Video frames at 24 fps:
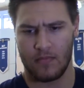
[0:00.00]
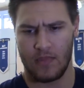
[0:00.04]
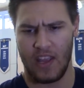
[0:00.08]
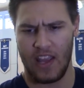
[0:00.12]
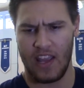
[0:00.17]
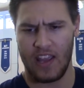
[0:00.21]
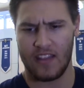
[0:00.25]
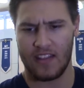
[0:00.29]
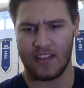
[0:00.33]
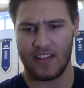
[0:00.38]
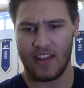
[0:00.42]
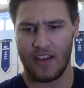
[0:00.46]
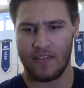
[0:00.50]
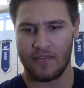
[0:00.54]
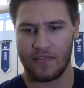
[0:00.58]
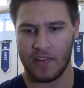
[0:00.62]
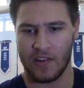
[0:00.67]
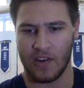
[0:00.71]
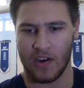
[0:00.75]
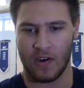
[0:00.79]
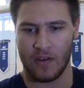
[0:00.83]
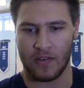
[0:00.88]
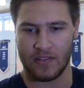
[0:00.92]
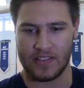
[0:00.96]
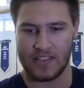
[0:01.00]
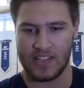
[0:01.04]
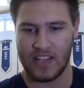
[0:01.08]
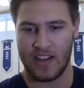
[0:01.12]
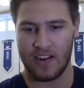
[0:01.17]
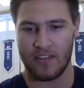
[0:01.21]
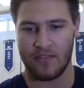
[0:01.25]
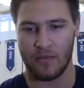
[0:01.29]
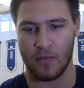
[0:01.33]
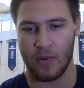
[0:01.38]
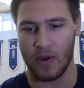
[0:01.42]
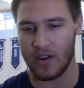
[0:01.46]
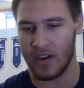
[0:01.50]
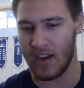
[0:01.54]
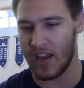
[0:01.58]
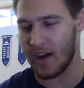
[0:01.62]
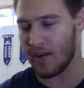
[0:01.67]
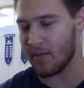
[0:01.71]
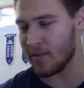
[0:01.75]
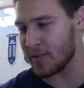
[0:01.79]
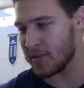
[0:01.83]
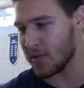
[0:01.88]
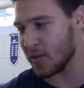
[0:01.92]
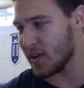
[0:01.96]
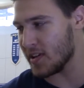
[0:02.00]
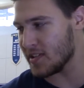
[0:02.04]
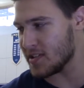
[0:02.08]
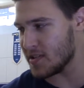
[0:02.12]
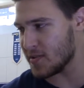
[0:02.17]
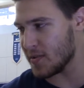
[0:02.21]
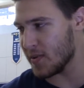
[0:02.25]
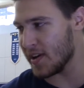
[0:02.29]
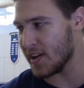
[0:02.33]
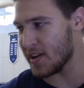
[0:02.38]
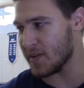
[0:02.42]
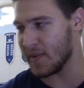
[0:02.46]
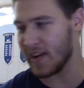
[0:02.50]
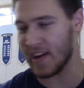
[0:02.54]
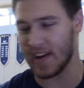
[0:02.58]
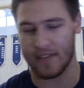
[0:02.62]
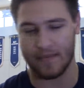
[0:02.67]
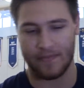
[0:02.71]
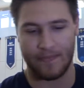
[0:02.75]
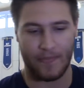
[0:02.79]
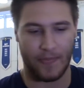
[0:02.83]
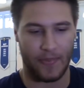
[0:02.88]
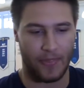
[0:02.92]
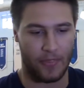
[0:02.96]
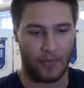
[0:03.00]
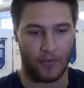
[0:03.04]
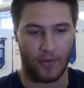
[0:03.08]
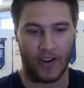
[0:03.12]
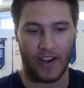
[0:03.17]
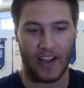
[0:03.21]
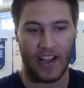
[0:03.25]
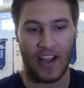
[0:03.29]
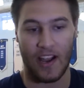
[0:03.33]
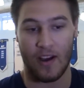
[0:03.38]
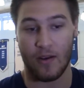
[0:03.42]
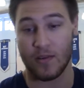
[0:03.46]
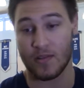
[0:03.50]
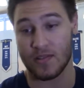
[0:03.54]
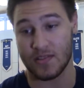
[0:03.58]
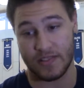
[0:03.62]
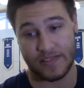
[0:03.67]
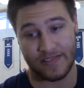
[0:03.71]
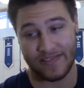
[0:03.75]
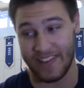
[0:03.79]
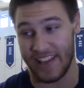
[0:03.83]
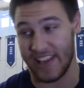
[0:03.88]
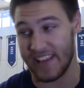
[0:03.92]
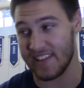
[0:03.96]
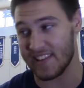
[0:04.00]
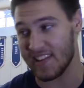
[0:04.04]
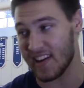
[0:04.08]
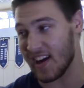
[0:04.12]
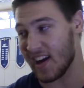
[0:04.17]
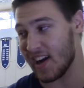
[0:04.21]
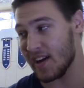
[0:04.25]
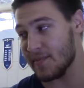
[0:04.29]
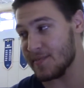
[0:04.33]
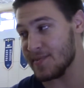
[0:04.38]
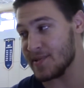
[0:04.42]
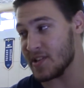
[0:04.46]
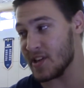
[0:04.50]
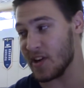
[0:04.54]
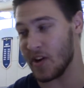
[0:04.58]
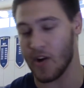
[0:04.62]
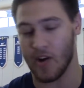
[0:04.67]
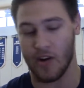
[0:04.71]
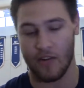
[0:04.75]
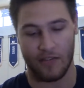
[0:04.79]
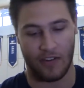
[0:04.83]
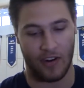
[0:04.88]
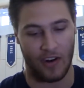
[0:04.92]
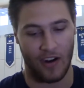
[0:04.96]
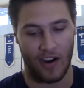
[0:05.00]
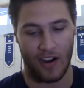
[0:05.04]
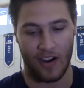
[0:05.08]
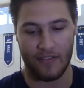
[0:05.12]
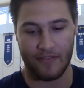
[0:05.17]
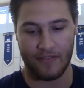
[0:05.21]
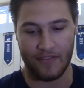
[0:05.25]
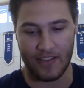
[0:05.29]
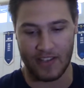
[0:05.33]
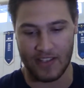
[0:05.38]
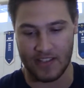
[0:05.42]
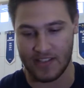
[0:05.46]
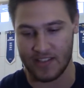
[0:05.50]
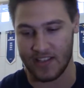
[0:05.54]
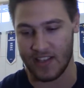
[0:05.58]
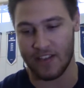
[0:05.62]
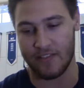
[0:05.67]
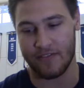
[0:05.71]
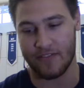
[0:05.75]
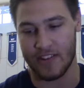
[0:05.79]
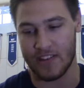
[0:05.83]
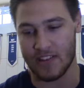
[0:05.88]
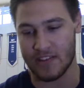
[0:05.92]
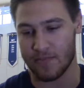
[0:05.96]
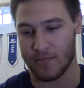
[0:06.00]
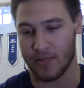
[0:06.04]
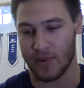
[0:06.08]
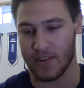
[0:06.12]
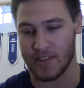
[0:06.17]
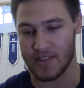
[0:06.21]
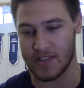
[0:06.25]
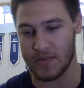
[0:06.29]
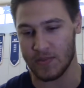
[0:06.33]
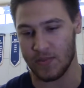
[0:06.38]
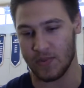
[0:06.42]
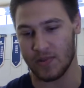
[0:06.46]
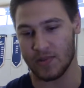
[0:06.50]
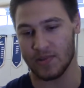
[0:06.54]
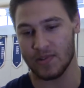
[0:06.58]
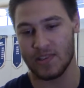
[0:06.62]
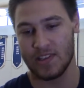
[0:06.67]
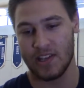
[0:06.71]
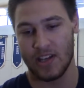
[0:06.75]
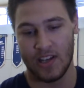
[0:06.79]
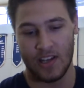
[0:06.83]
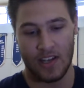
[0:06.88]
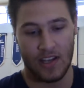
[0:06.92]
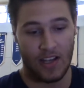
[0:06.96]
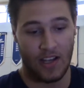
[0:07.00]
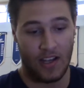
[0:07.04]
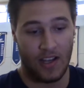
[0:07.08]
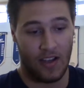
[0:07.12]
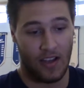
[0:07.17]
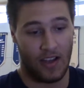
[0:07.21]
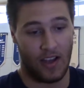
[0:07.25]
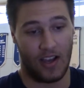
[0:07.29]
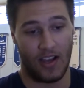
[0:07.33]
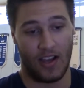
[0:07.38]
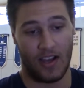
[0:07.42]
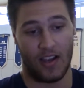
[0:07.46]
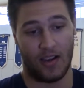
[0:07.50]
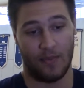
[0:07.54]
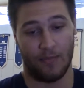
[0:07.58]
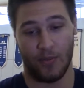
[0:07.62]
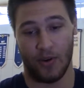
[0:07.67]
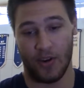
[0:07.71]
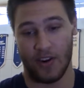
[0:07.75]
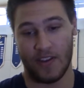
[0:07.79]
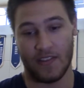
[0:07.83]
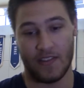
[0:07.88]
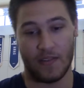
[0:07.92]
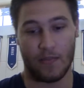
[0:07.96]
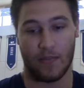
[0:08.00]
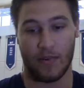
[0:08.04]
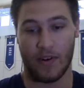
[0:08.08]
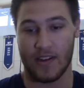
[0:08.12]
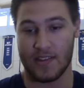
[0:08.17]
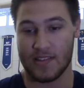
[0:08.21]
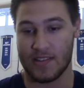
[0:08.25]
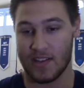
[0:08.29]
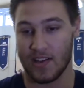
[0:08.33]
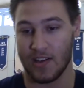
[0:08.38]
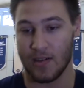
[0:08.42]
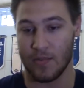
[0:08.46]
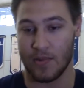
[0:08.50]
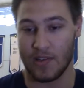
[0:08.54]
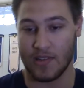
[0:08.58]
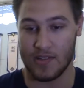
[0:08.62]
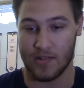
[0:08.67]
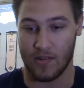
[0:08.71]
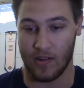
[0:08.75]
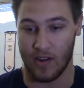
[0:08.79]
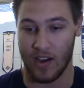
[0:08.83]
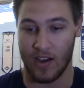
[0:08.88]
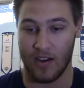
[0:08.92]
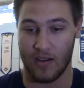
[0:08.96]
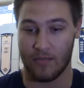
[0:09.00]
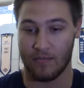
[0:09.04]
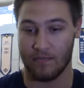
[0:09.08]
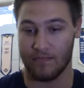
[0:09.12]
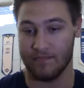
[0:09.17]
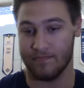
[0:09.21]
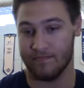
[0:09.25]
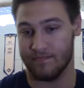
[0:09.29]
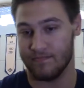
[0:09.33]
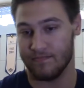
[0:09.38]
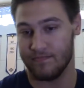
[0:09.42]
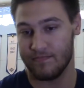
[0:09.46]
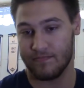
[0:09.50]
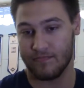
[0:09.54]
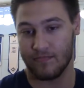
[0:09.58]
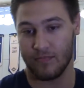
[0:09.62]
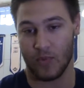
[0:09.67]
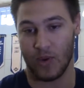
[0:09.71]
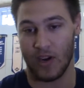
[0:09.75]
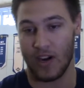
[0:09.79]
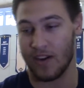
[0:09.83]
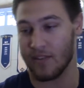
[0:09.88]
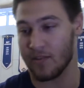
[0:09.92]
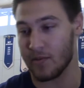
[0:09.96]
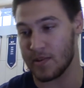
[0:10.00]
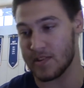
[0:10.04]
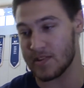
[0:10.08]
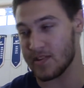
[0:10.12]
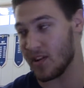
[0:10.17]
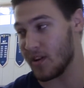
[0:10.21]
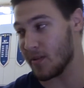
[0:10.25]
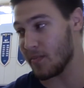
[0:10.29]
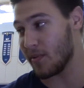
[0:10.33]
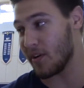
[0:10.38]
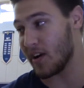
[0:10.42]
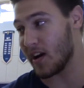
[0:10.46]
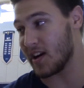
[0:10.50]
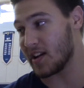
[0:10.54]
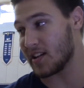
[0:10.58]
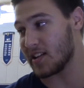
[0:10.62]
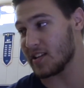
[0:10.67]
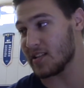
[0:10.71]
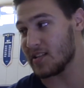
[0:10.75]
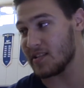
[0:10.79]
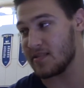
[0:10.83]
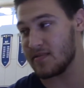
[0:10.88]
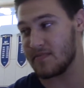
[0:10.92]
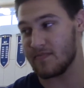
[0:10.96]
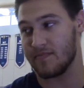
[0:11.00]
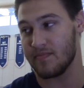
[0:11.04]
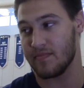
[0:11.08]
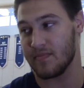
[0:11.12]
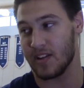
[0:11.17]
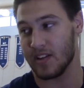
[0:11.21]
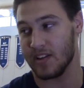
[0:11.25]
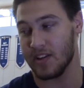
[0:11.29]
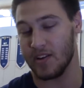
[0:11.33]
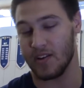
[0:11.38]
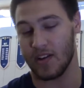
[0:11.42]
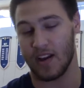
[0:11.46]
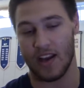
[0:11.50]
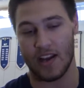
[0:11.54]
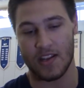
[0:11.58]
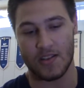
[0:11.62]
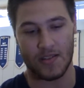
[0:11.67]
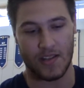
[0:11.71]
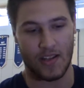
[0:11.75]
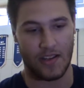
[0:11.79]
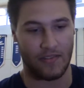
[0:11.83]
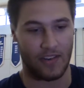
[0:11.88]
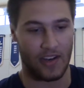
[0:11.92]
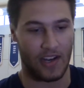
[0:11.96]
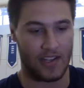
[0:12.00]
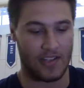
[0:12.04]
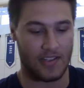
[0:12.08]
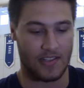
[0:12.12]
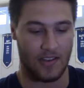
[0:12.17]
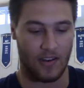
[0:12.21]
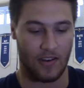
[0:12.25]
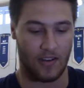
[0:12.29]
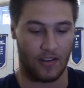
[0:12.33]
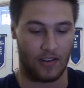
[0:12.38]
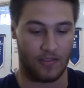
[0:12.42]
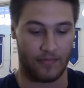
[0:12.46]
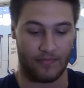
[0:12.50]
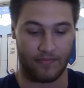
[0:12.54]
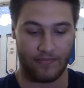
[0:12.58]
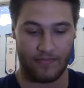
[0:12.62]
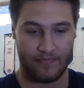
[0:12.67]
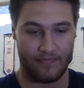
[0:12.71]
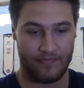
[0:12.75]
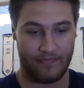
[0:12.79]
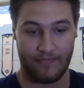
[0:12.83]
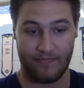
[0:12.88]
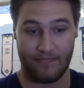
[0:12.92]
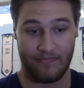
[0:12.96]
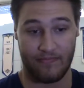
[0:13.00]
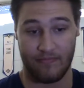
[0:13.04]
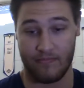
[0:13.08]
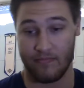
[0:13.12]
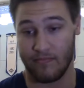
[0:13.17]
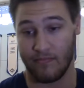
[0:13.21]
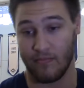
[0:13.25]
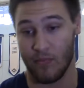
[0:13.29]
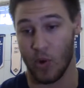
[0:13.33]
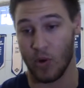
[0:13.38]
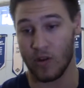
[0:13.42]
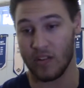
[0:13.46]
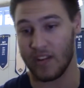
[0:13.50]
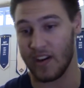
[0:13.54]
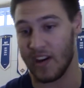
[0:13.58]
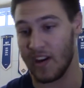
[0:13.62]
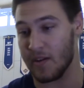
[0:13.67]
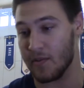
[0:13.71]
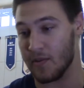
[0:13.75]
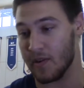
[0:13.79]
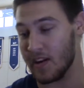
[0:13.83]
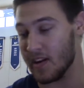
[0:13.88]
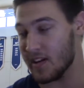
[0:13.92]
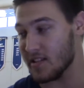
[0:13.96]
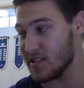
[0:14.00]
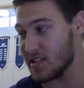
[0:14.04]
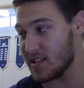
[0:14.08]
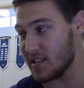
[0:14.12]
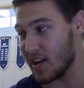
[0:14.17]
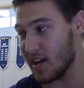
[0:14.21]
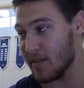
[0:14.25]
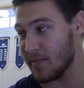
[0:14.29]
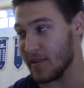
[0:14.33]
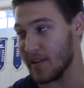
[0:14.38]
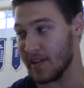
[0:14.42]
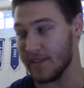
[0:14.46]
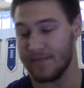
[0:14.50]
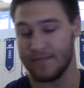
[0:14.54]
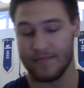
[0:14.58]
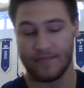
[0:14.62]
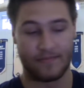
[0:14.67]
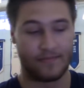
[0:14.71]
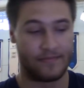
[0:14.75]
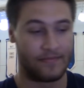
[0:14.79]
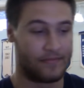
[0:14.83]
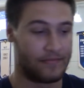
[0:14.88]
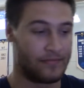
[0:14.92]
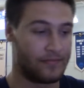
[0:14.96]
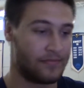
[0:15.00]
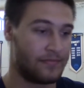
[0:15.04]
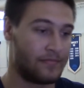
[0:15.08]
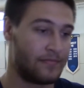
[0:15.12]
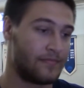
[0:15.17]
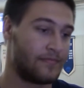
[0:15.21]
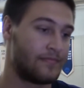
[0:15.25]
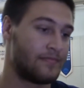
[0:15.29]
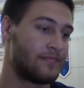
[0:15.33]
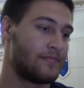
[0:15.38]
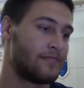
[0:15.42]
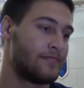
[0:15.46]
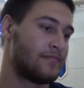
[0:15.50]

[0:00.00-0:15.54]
Yeah, they definitely are. Instead of 1 hour twice a week, we got 3 hours 10 times to go over our offense, defensive principles, put in the press a little bit. So come whenever we start practice, new guys will have a head start on more than anyone else coming in.